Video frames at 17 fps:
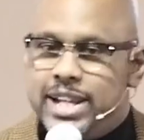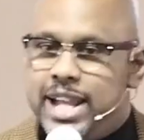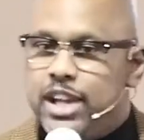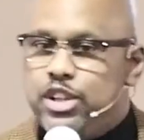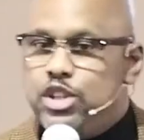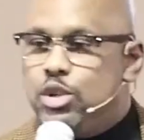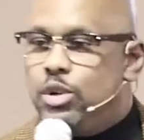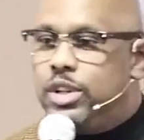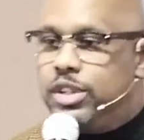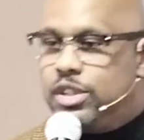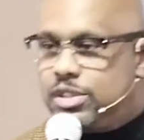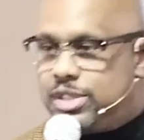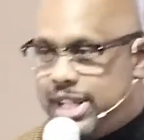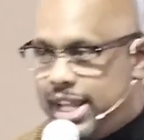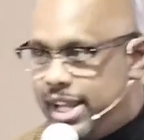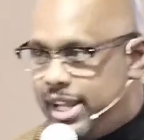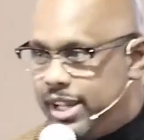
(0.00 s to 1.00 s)
now you don't
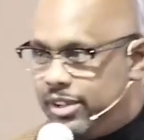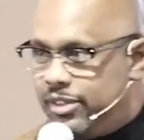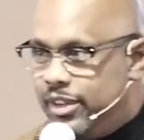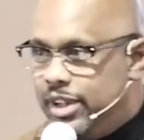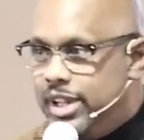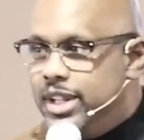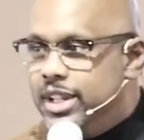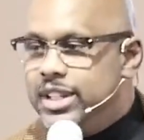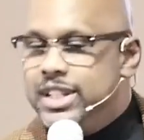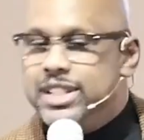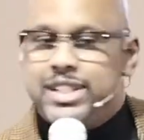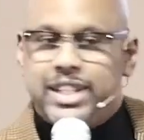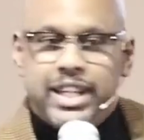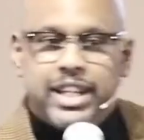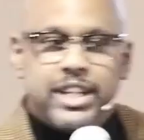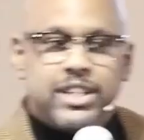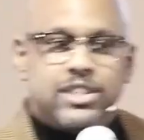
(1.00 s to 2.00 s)
understand. These
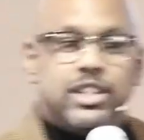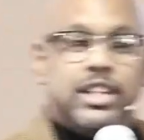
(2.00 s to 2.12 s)
kids,